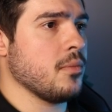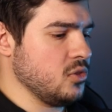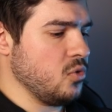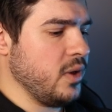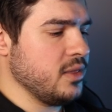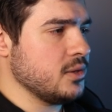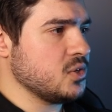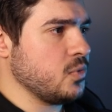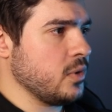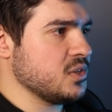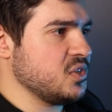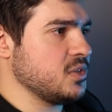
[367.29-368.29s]
And the way
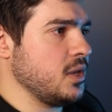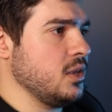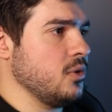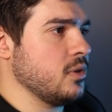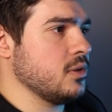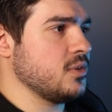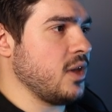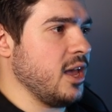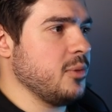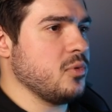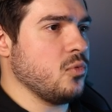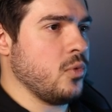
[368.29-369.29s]
this works is that you
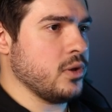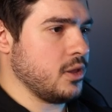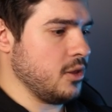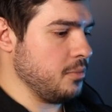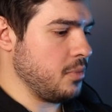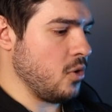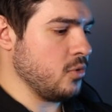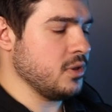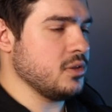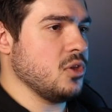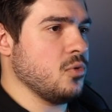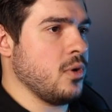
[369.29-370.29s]
type what
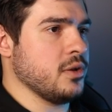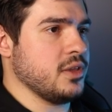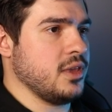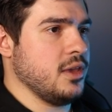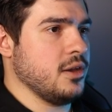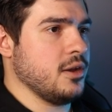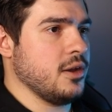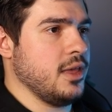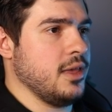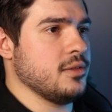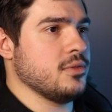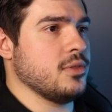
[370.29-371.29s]
component you want here
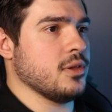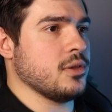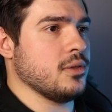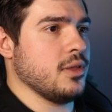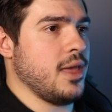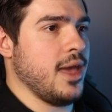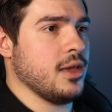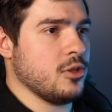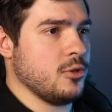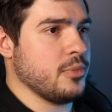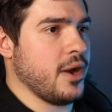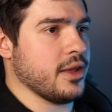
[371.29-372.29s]
in the
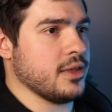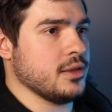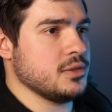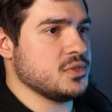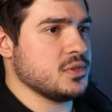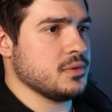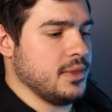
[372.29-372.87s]
angle brackets,